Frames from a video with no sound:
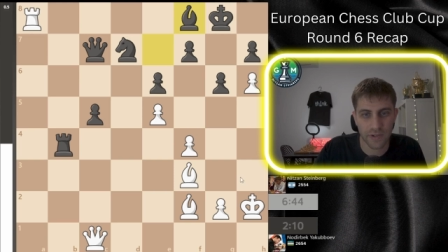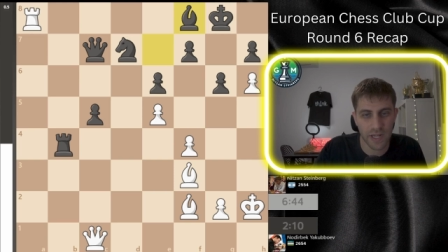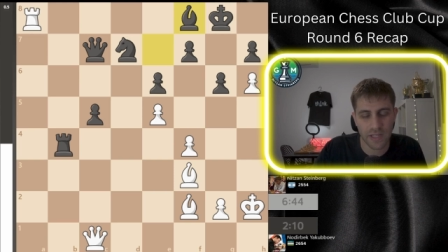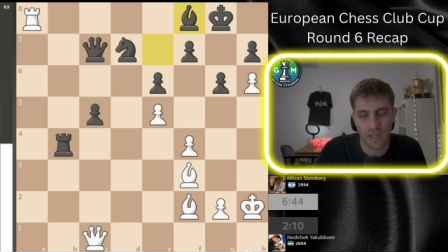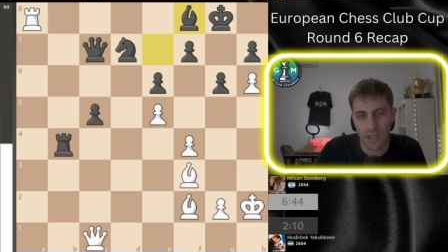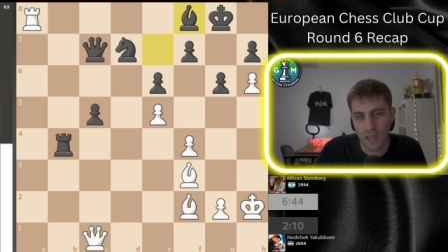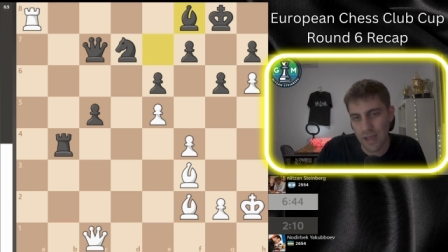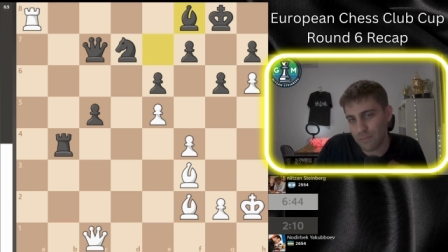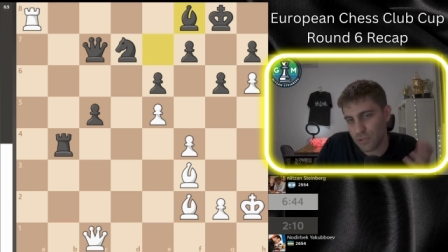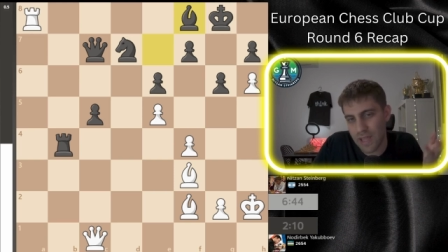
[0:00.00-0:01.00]
right?
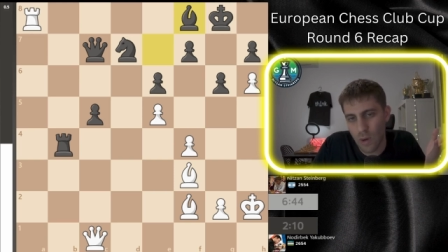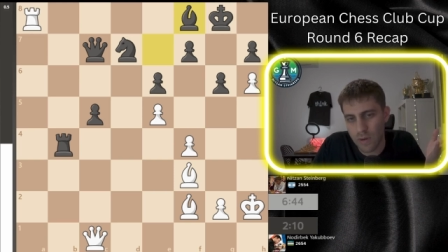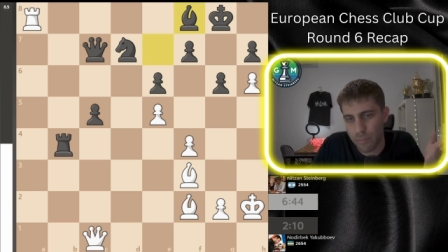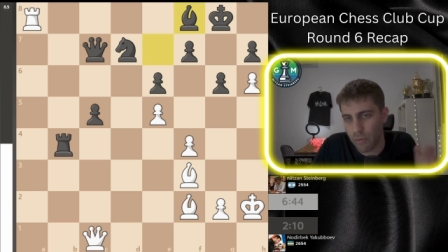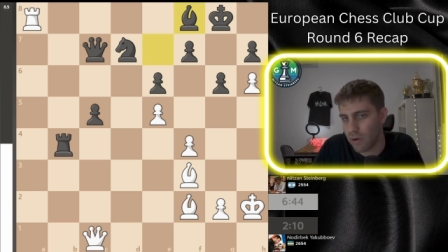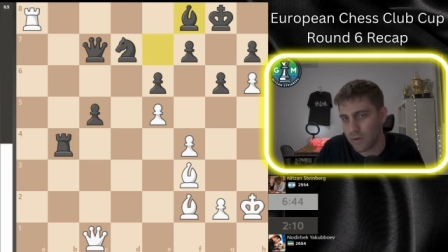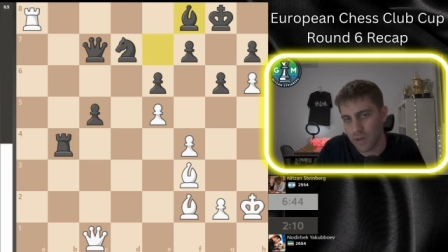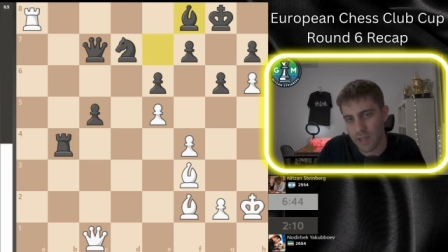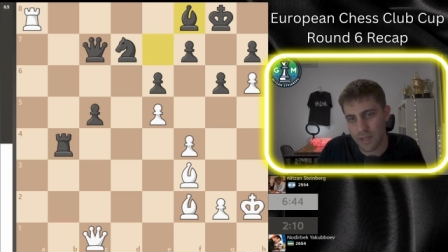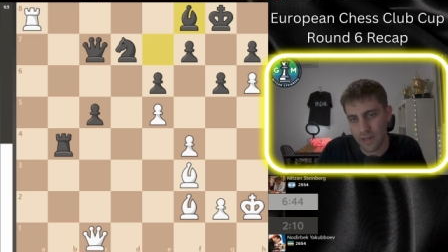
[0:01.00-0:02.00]
I'm down a pawn
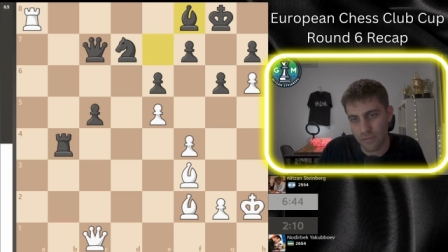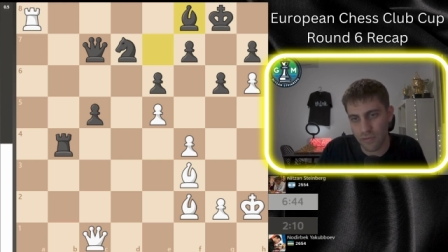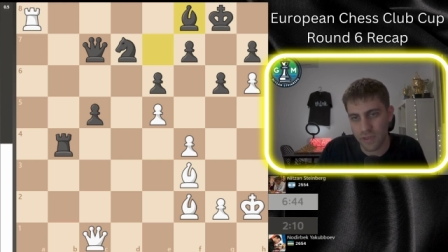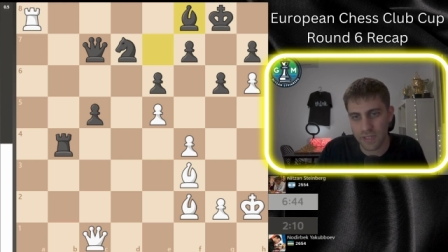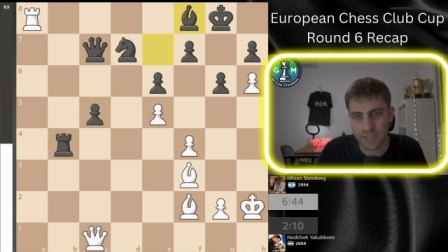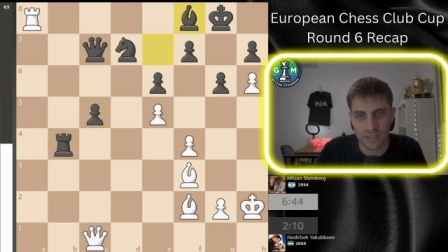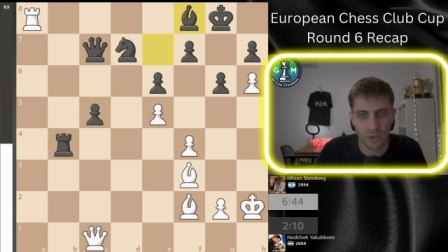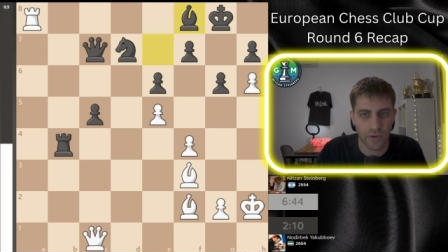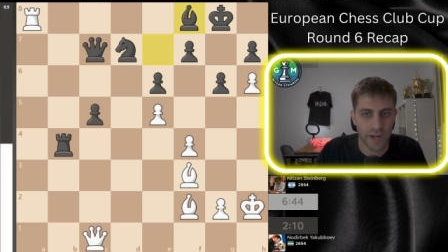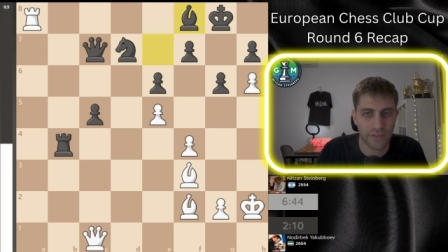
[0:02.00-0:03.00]
and everything is
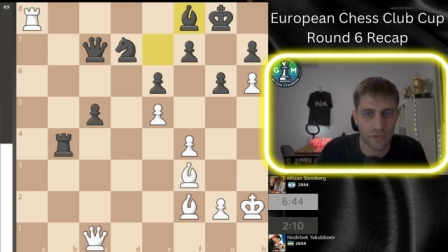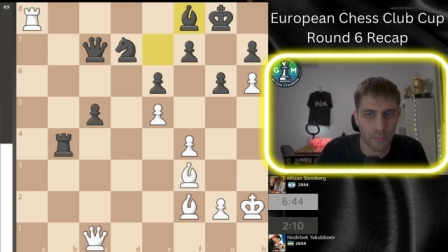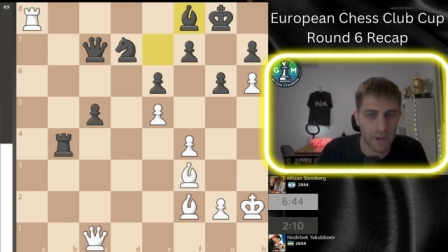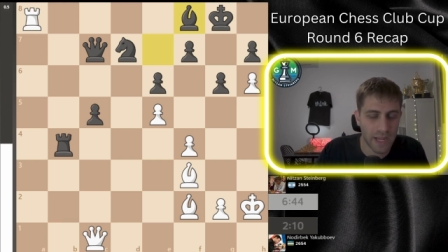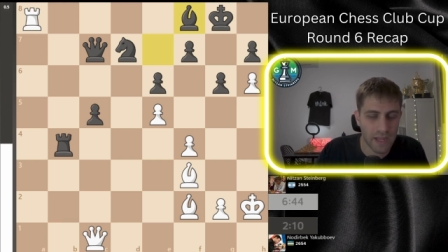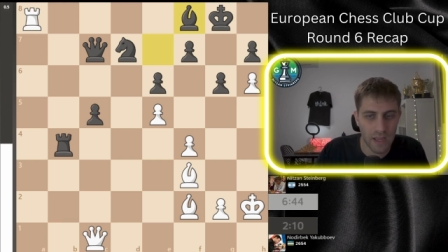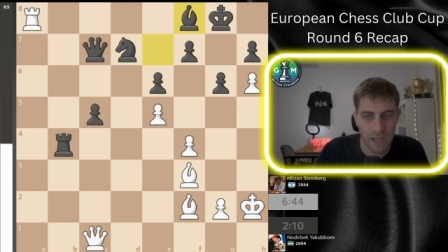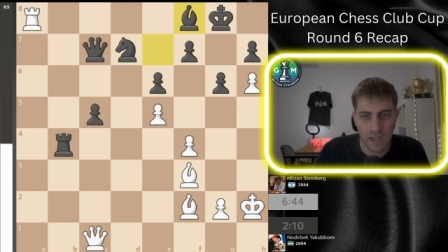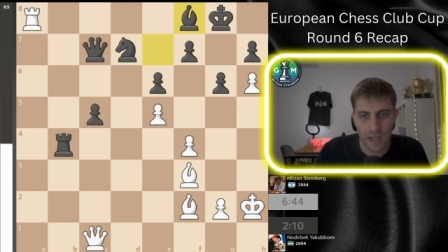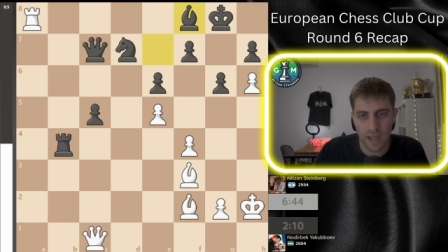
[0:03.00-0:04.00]
correct for black.
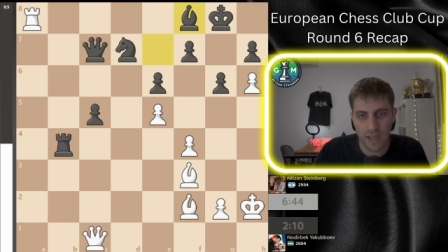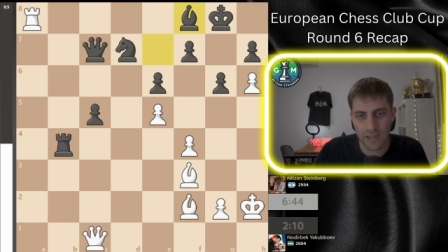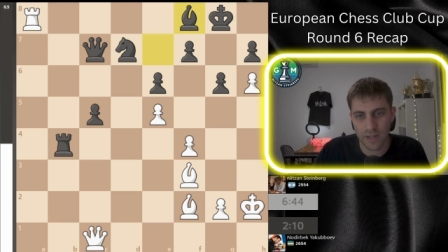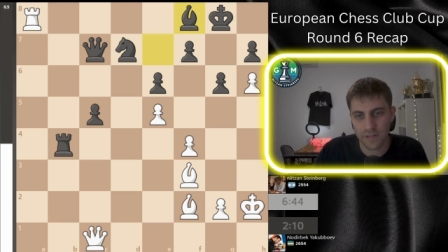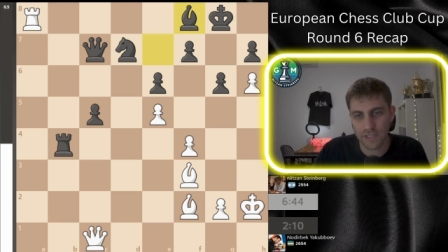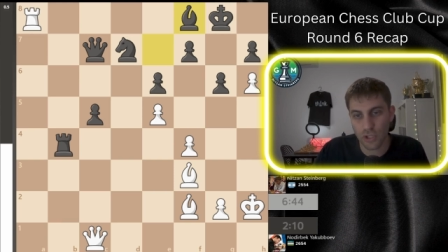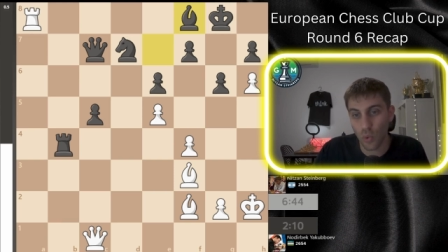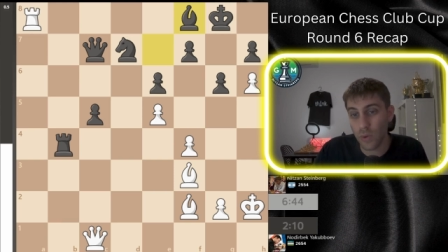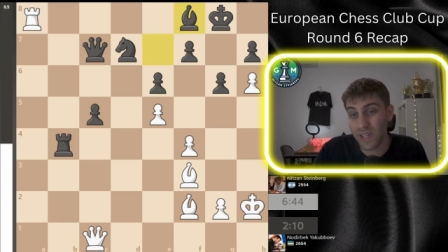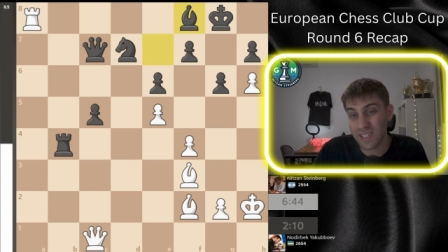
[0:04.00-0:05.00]
and uh, there is no
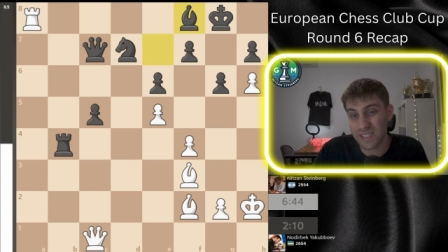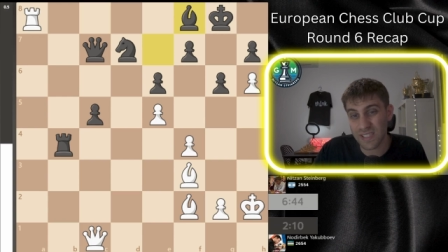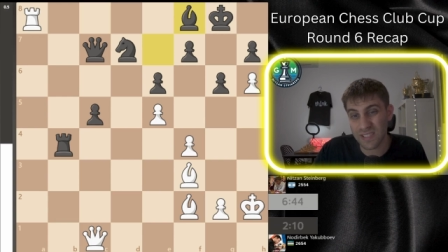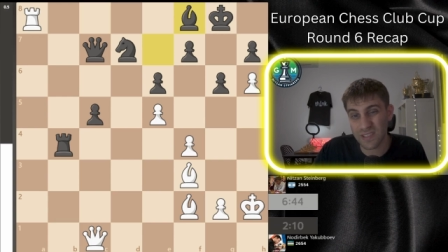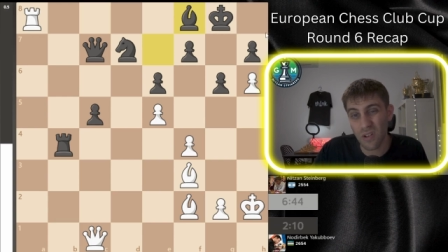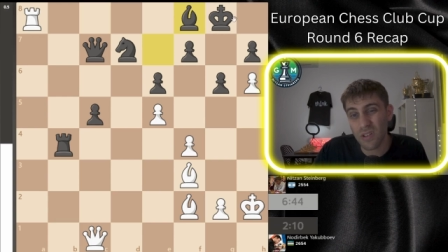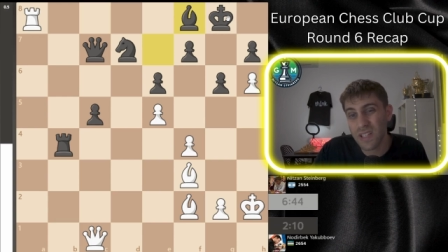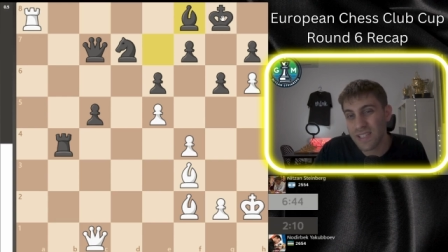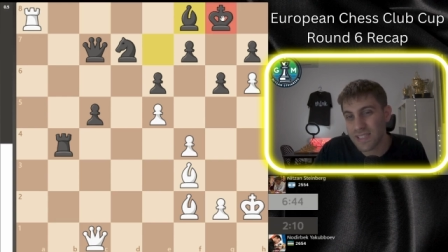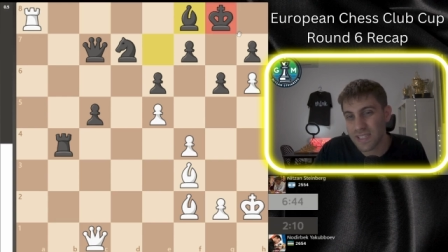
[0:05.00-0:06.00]
weaknesses, only
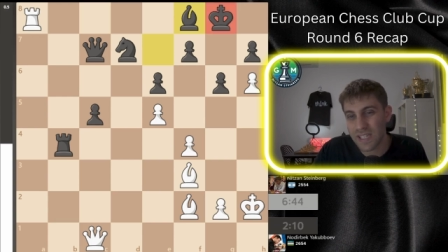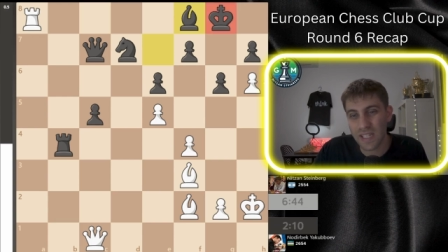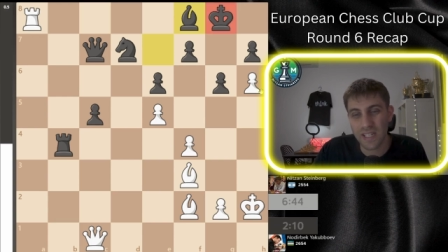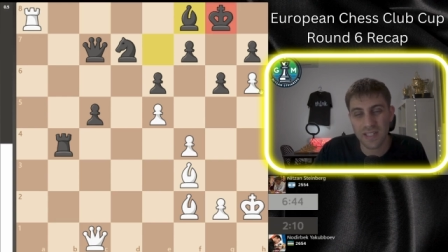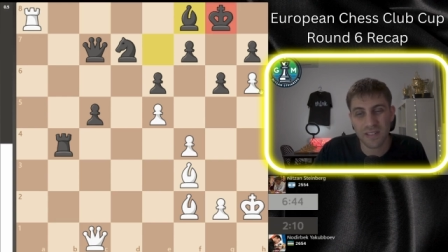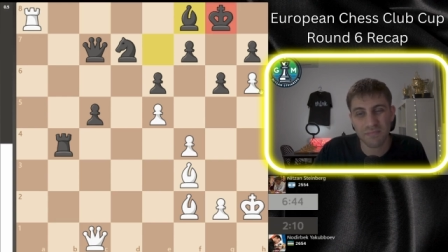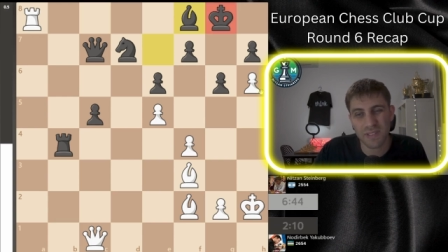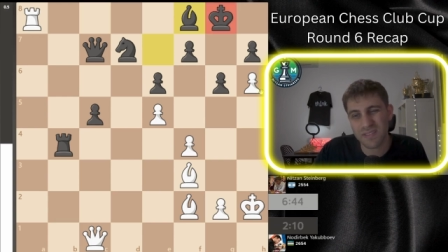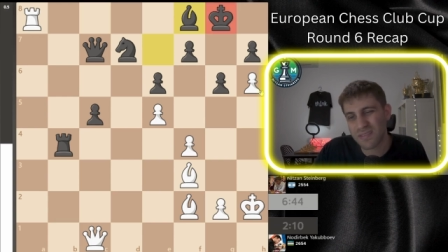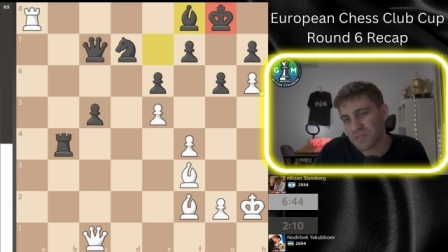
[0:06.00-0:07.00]
this king,
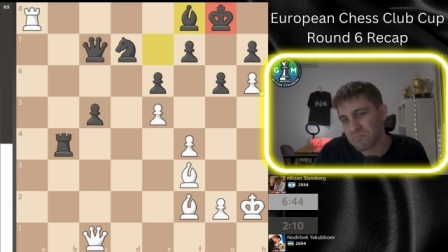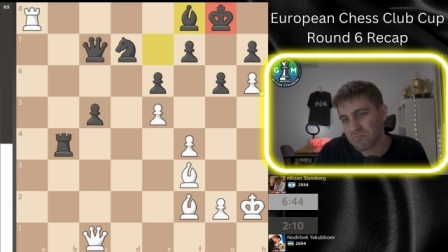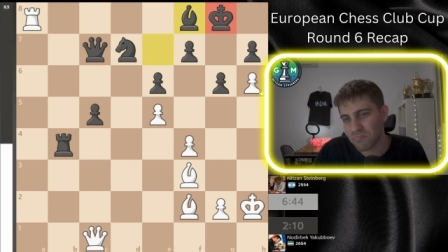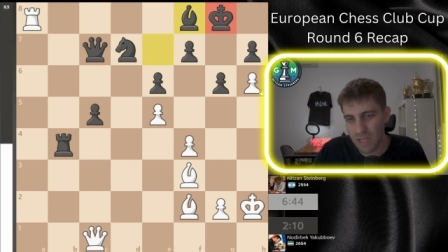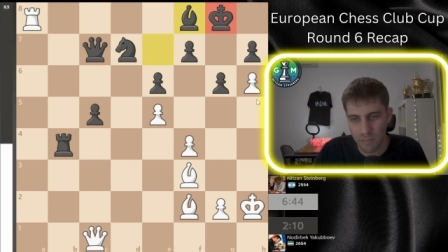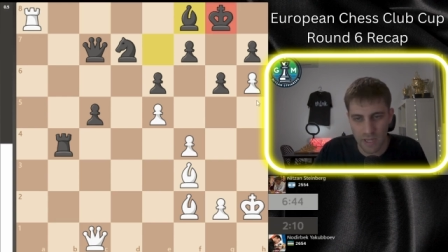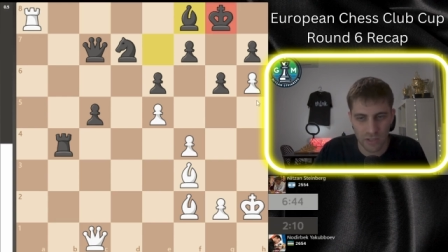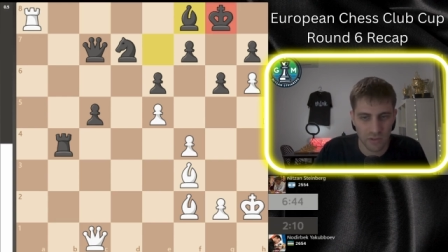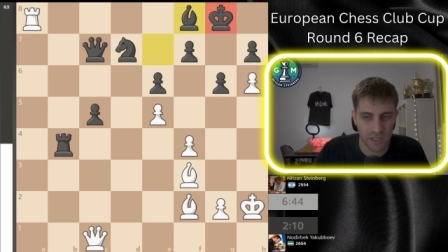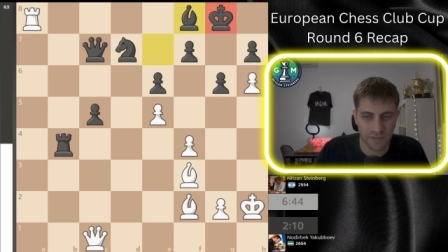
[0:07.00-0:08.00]
but maybe I
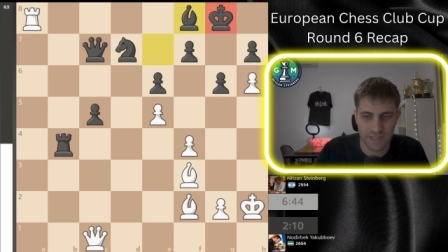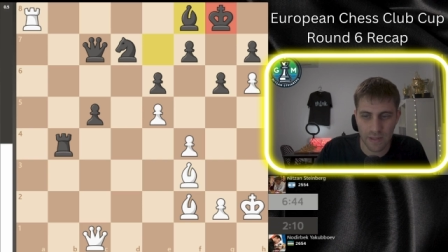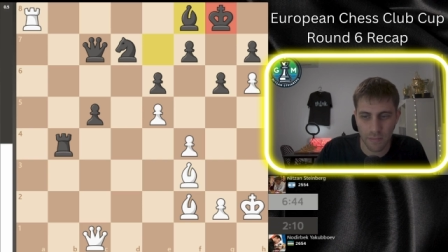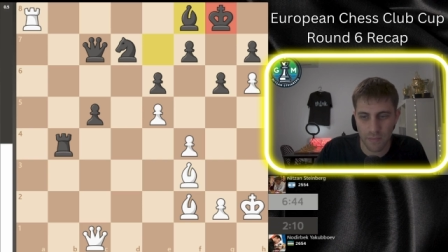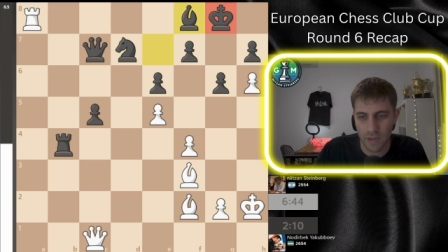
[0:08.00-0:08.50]
don't have some